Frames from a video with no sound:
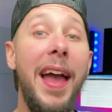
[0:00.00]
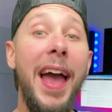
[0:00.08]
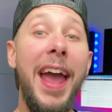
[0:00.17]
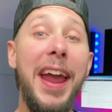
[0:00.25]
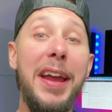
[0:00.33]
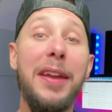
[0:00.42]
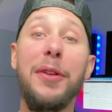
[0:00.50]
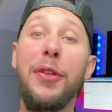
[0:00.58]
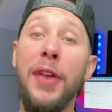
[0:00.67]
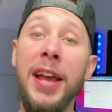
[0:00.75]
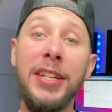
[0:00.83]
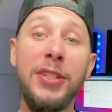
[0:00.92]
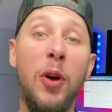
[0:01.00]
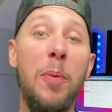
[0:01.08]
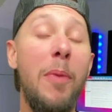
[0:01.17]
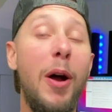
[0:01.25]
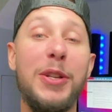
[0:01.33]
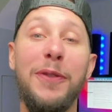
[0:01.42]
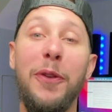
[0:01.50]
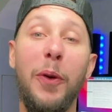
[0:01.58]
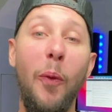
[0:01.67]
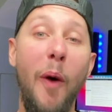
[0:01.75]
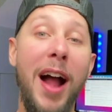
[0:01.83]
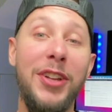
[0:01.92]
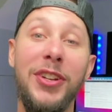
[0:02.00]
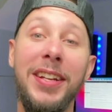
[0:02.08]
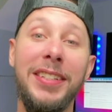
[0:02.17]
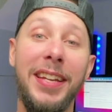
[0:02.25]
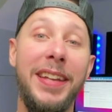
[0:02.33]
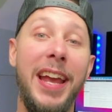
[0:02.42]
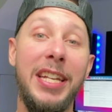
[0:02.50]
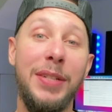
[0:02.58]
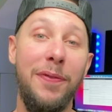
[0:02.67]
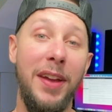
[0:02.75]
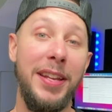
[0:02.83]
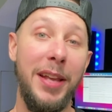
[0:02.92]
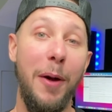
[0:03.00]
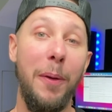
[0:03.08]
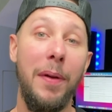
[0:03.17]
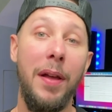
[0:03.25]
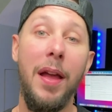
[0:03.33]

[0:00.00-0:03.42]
Hey, thanks so much for watching today's video.